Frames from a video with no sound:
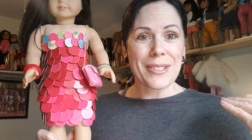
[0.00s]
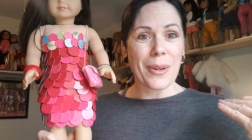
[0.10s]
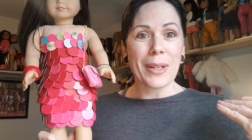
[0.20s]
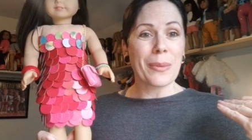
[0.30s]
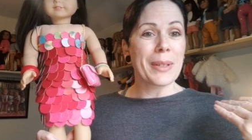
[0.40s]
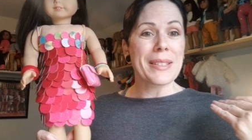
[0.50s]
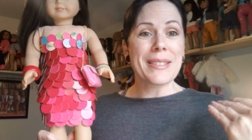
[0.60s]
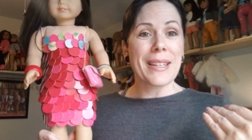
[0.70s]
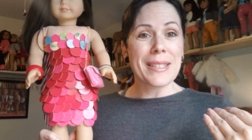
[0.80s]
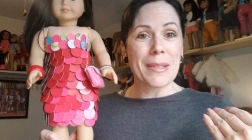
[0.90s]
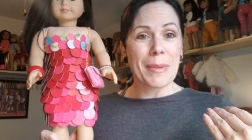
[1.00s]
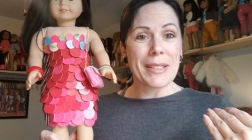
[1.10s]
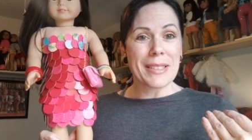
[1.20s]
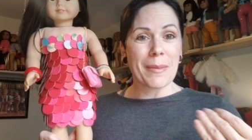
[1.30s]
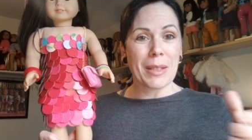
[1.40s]
So I don't want to send somebody
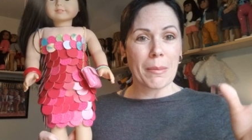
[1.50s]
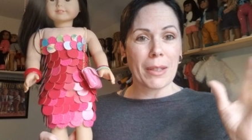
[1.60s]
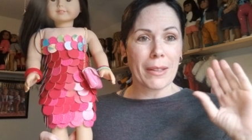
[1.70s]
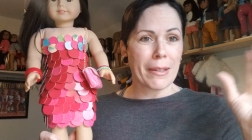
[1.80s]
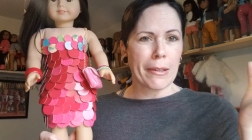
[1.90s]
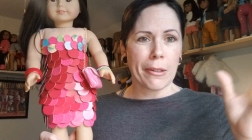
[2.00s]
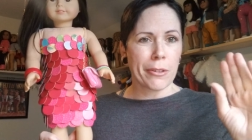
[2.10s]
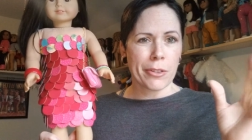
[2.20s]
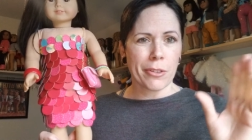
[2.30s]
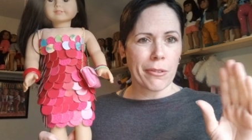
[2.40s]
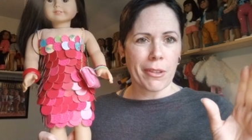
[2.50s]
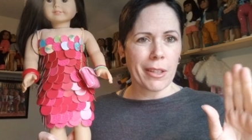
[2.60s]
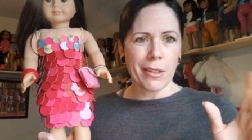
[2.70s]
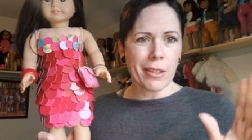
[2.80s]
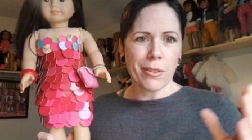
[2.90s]
something and be like, here's your
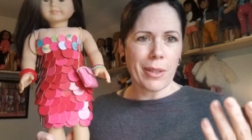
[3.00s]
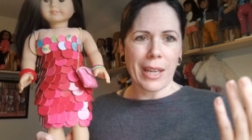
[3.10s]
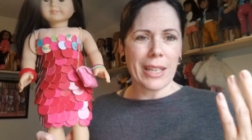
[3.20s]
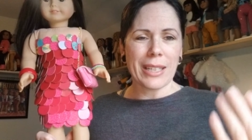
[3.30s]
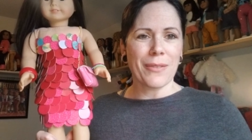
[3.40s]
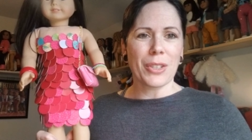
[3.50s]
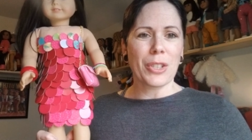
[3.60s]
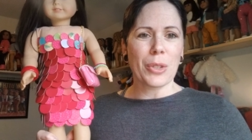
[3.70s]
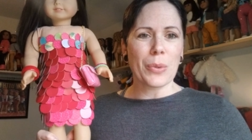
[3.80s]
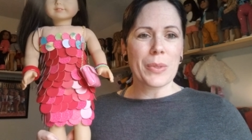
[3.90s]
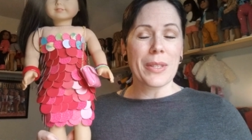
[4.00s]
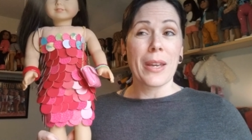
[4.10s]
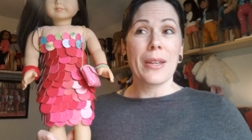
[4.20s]
thing that you can't even use.